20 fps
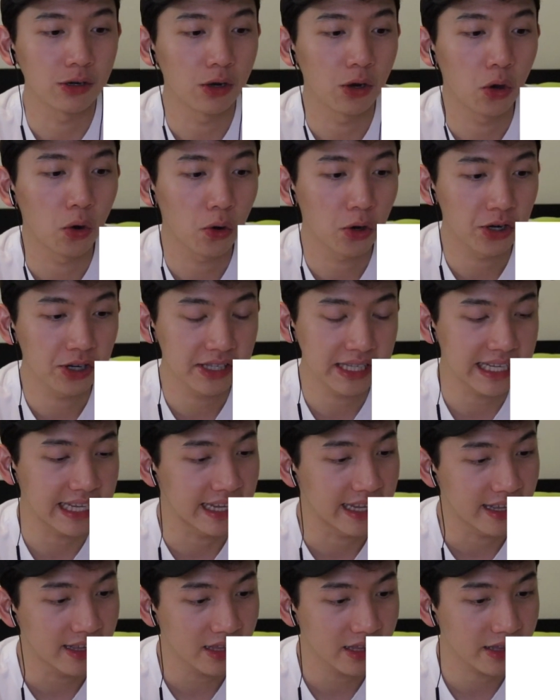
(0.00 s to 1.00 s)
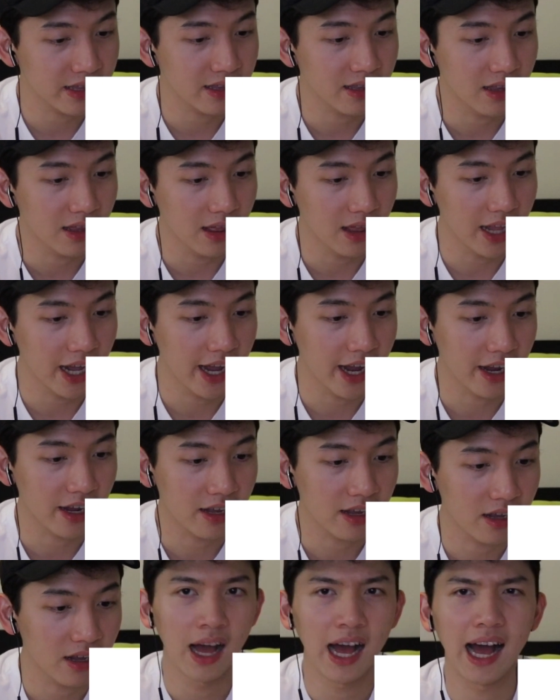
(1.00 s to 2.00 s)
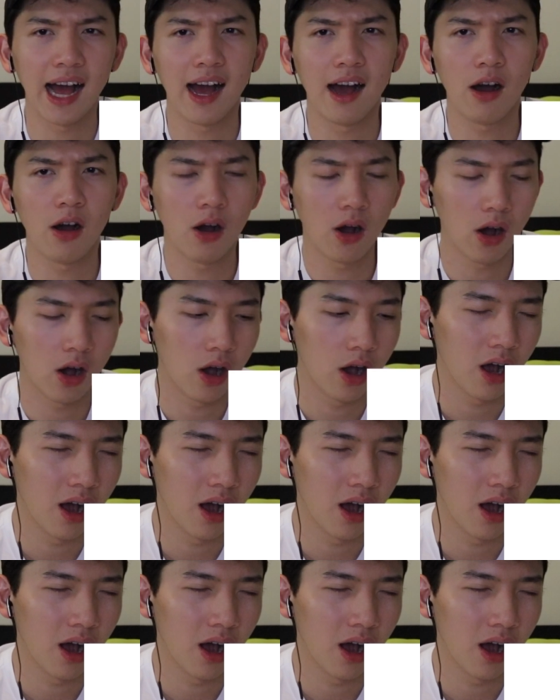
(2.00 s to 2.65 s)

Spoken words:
lower teeth. Like, how?